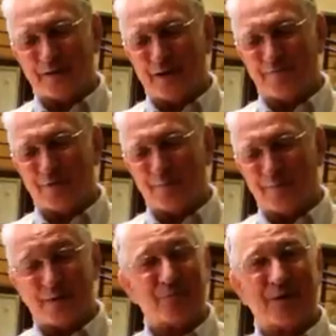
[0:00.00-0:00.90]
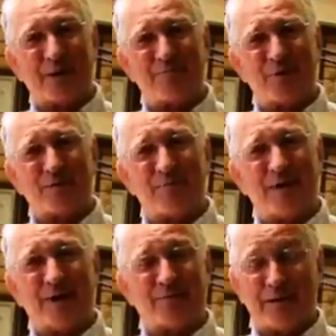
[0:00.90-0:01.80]
love them, and when I put them
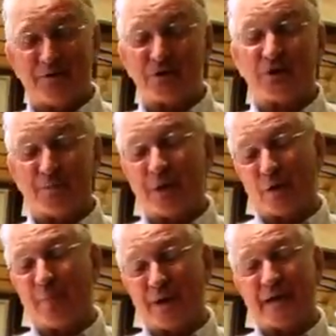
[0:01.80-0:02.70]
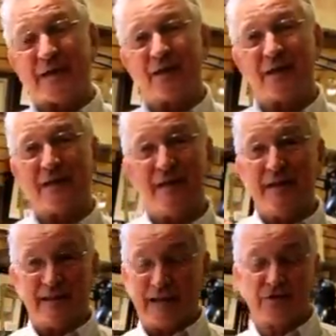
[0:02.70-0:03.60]
out, they disappear immediately.
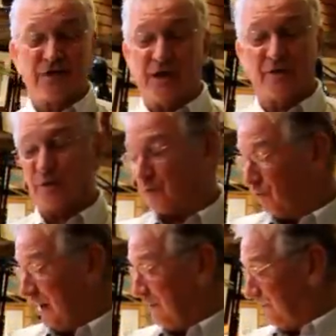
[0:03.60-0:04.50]
That's another great